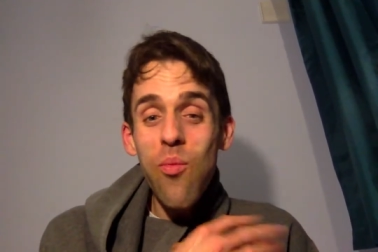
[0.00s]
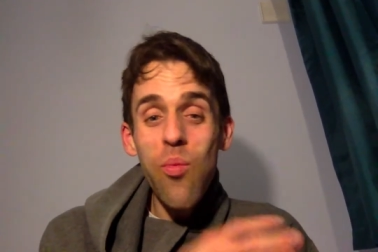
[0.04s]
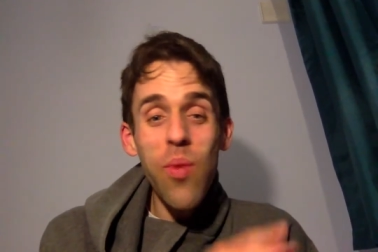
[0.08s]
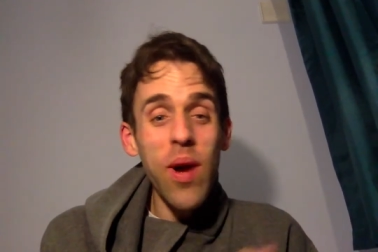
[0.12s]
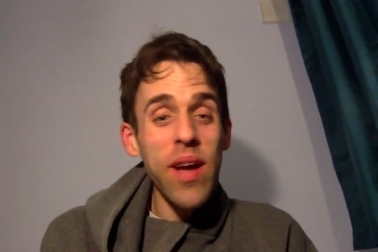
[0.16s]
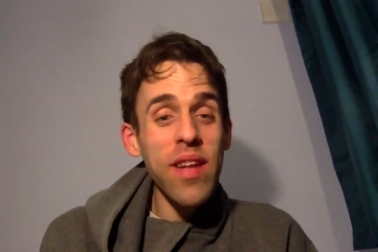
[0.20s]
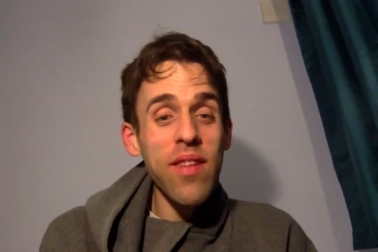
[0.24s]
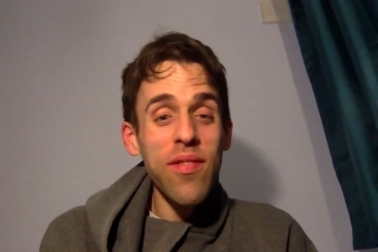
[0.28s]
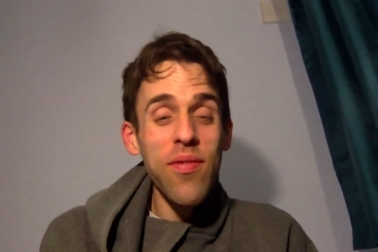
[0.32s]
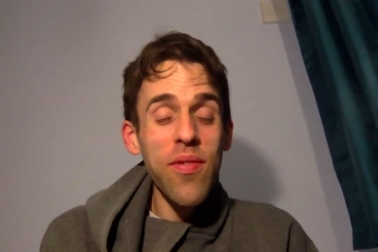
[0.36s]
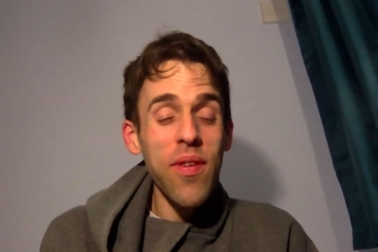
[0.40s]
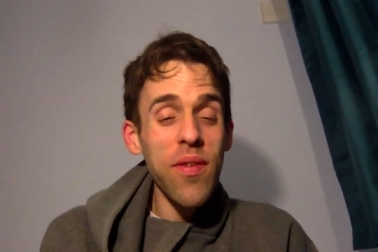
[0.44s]

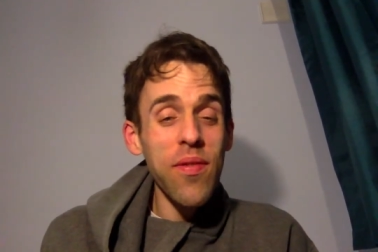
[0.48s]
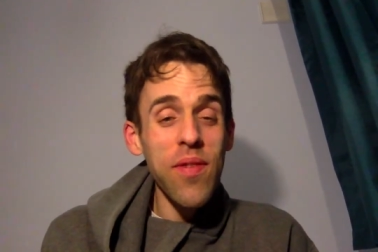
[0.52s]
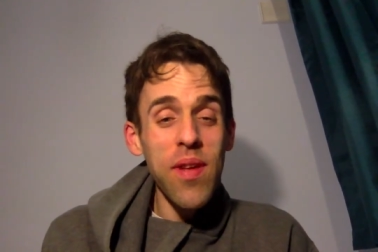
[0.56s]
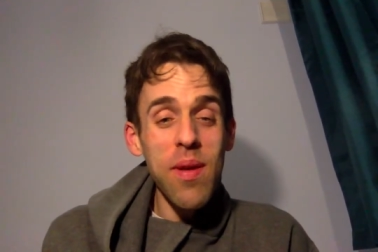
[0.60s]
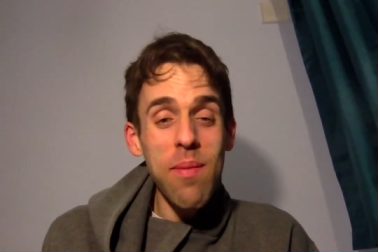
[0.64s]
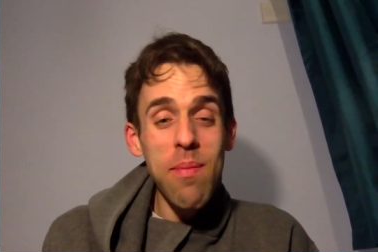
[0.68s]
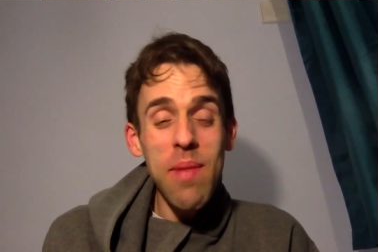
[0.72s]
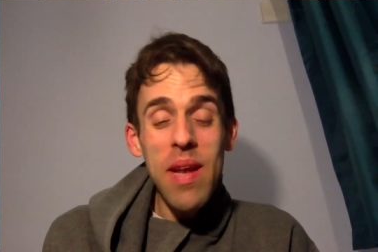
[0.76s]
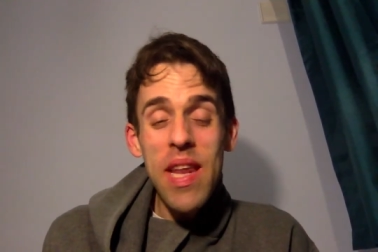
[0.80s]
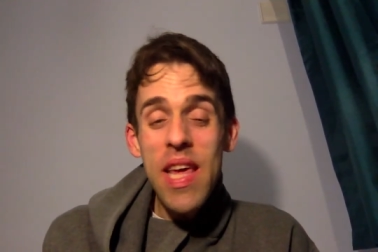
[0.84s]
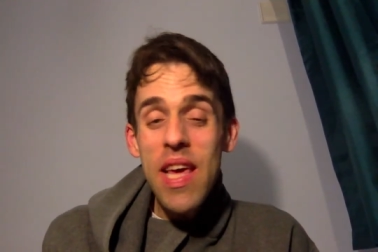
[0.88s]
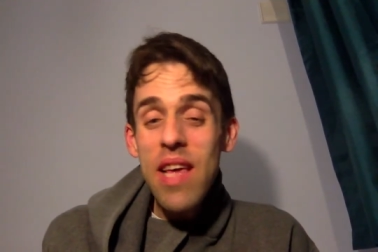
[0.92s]
Waited
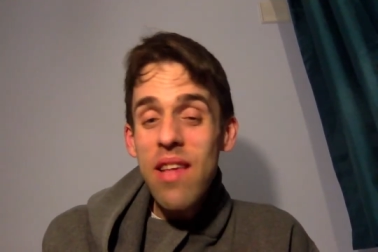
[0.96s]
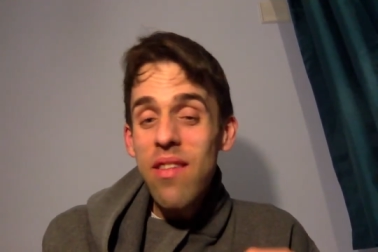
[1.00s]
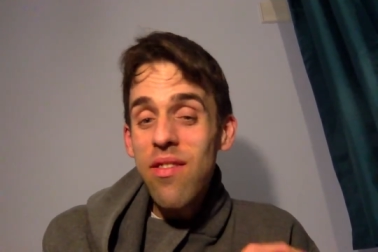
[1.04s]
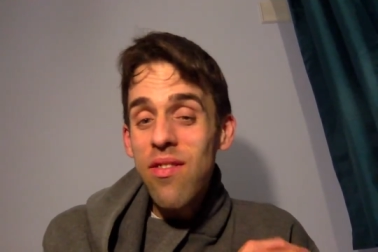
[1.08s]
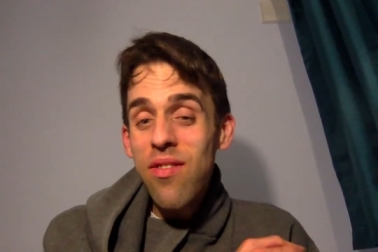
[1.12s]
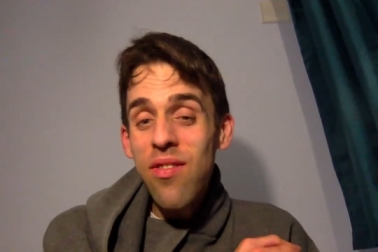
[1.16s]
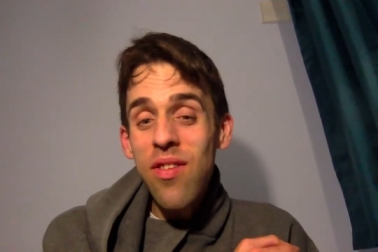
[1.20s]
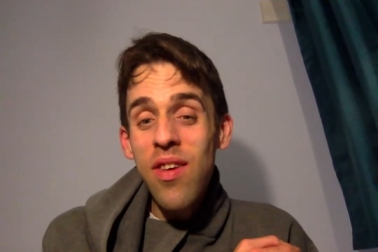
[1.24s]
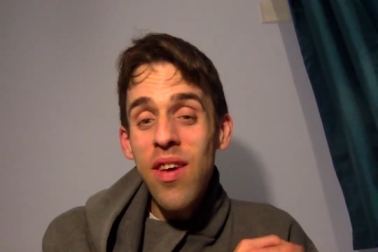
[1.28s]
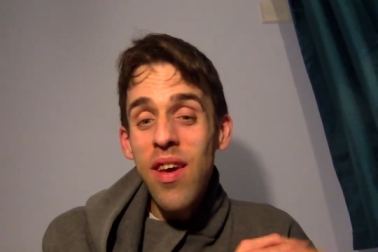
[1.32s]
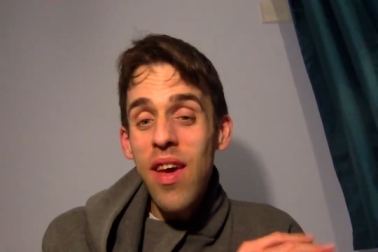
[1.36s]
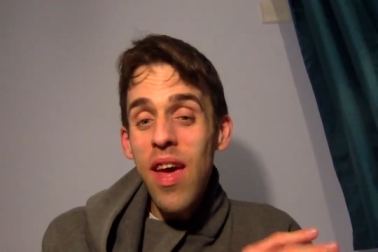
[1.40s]
15
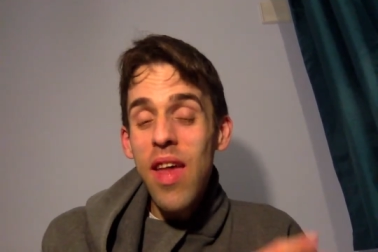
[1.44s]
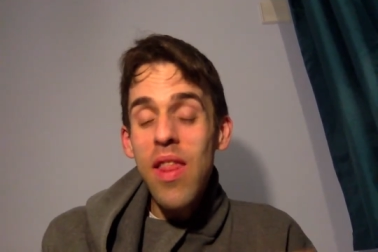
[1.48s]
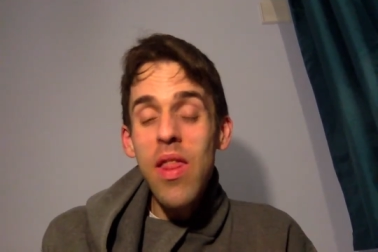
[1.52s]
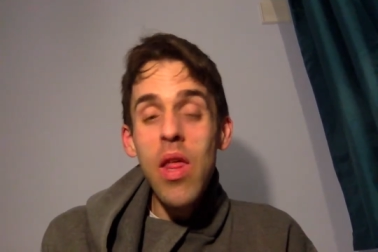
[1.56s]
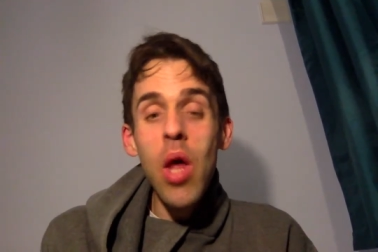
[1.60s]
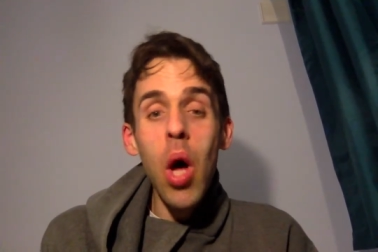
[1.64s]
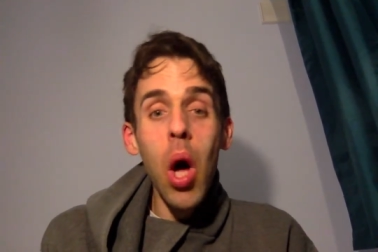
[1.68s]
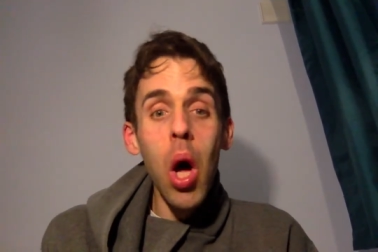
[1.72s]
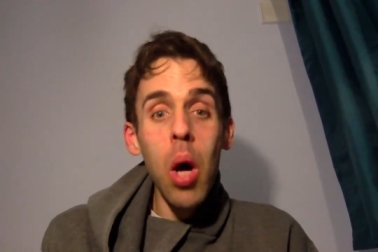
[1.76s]
minutes in the